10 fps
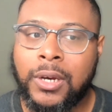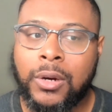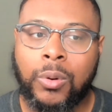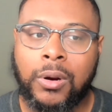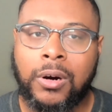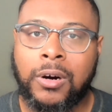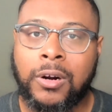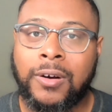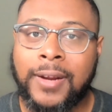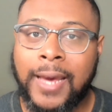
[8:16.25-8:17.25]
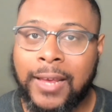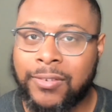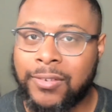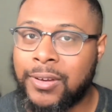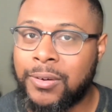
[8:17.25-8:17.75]
Work hard on
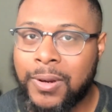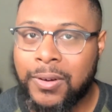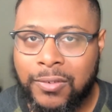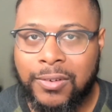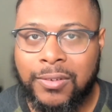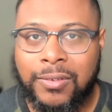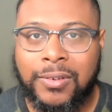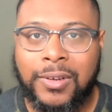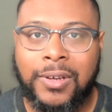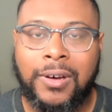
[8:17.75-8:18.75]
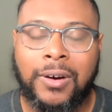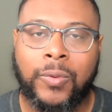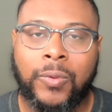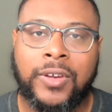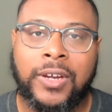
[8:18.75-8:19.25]
asking questions, on
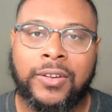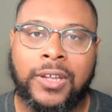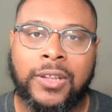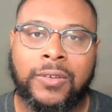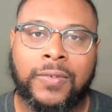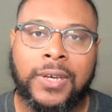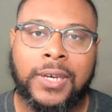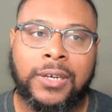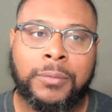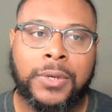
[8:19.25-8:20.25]
reaching out to others for help.